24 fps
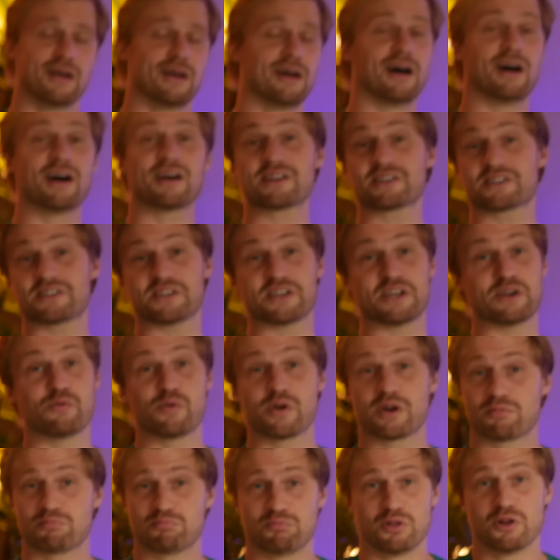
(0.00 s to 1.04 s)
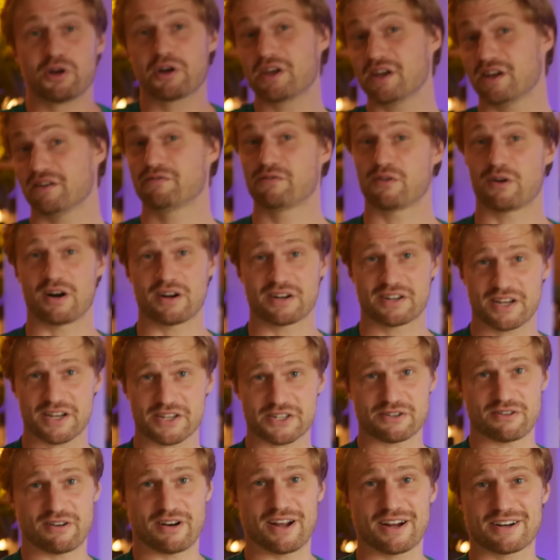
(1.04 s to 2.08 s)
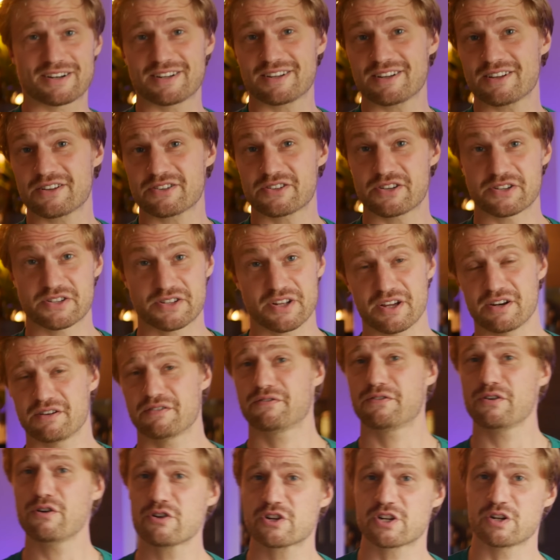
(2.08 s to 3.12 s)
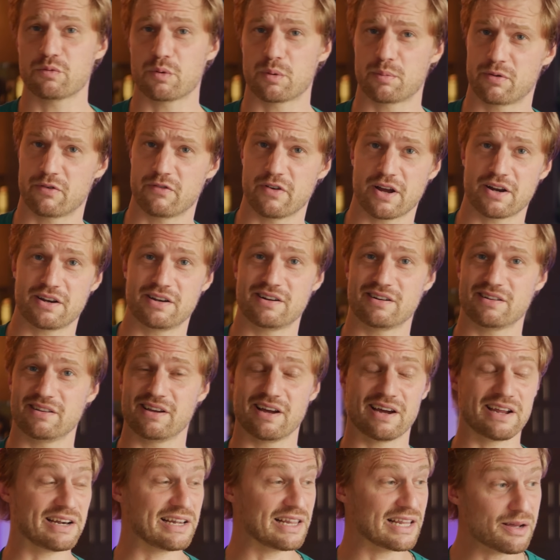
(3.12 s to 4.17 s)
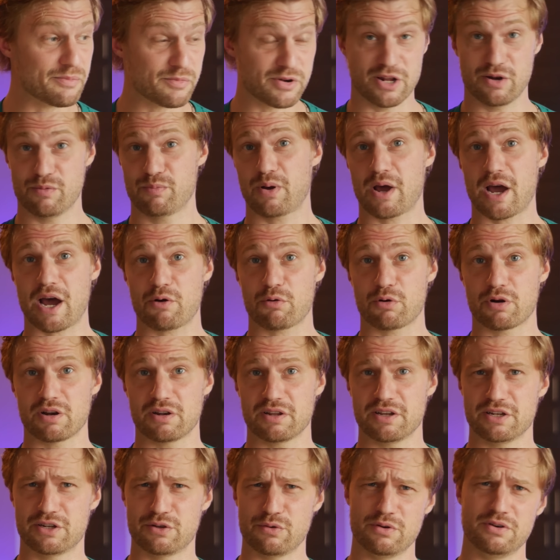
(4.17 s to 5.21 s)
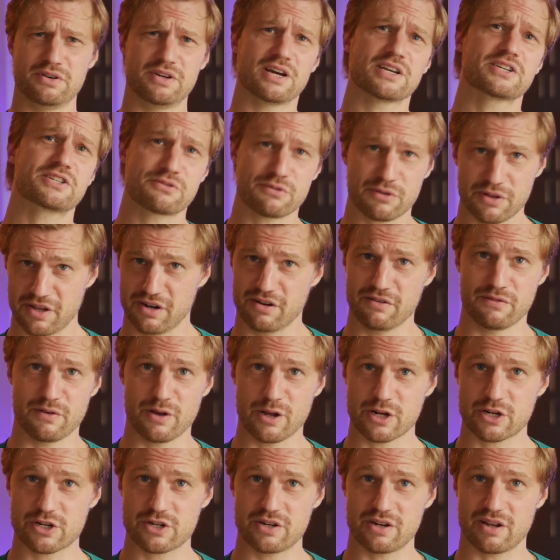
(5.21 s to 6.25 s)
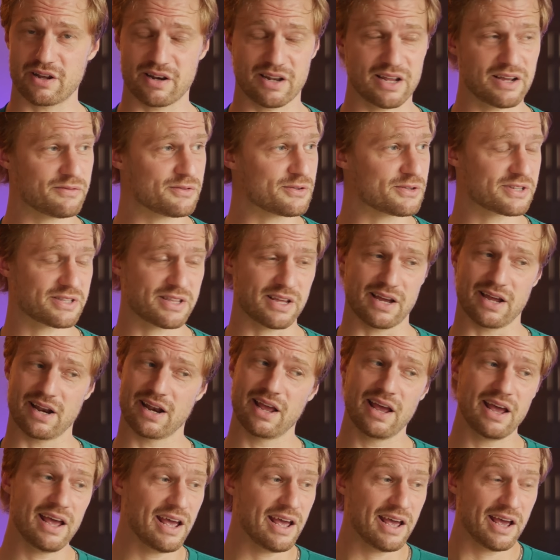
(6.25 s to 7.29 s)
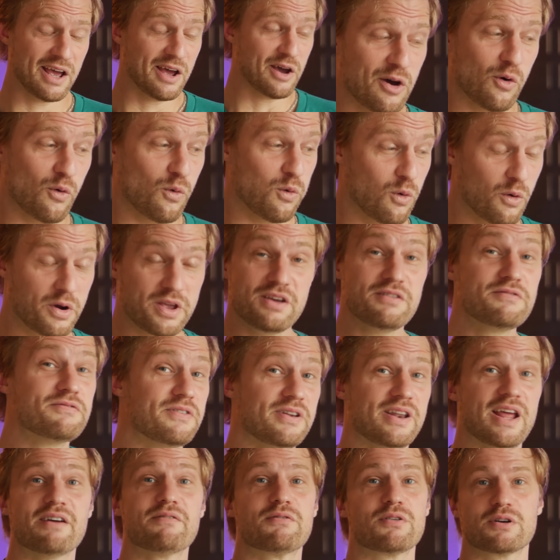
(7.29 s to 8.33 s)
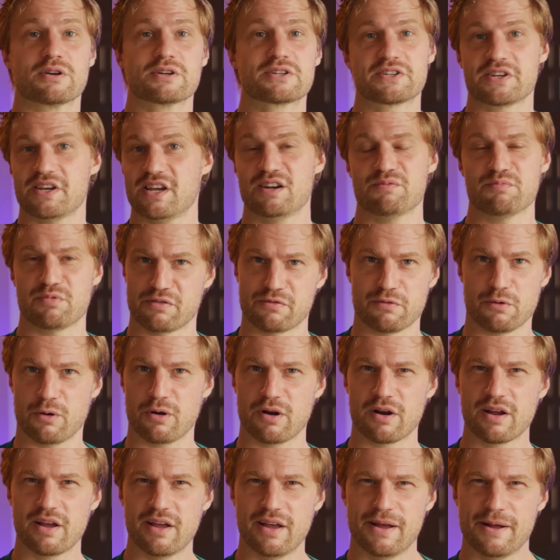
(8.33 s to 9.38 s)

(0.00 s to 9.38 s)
Honestly, we're looking for our tesseract. Sustained fusion would provide nearly unlimited power and lead to industrial innovation on levels that we've never seen before.